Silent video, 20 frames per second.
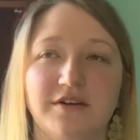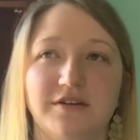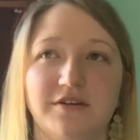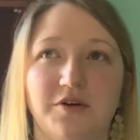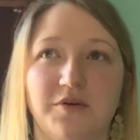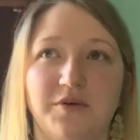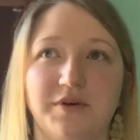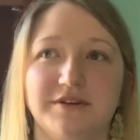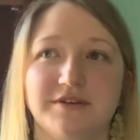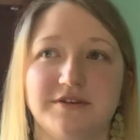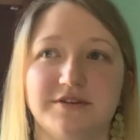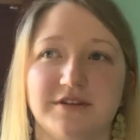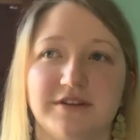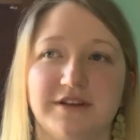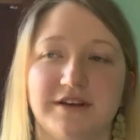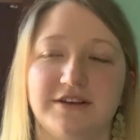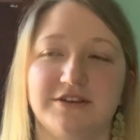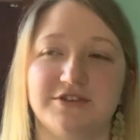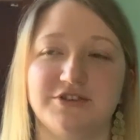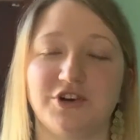going to,
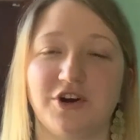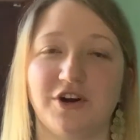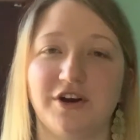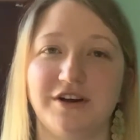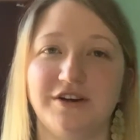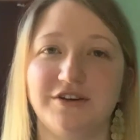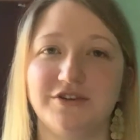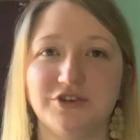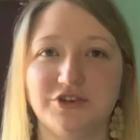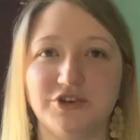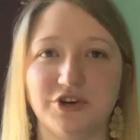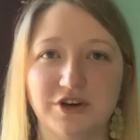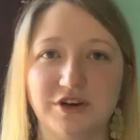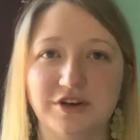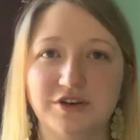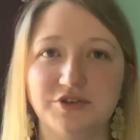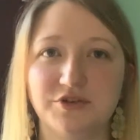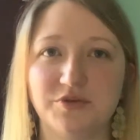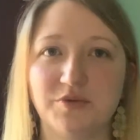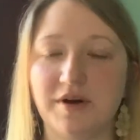like, starting to turn
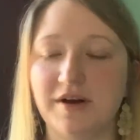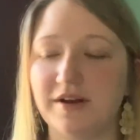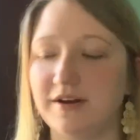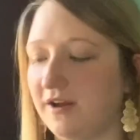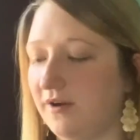into one,